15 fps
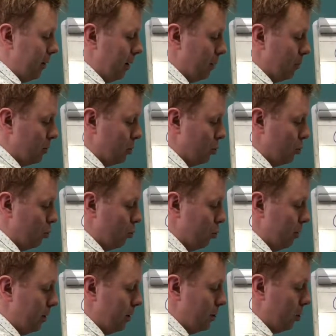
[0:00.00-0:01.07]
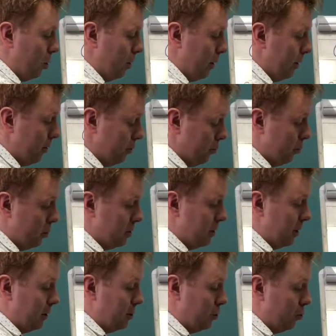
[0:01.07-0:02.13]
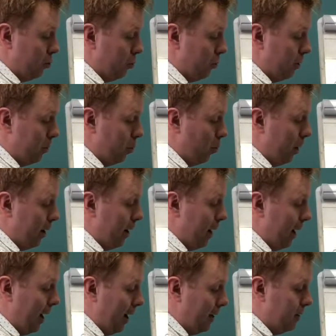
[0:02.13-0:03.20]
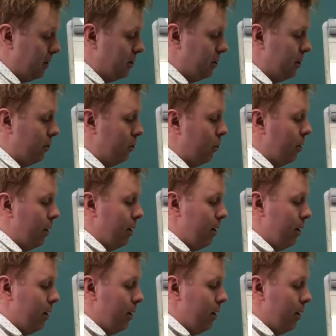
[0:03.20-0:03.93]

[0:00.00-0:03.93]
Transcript: Now I'm going to score this all out. You'll notice that I score the 1 and the 0.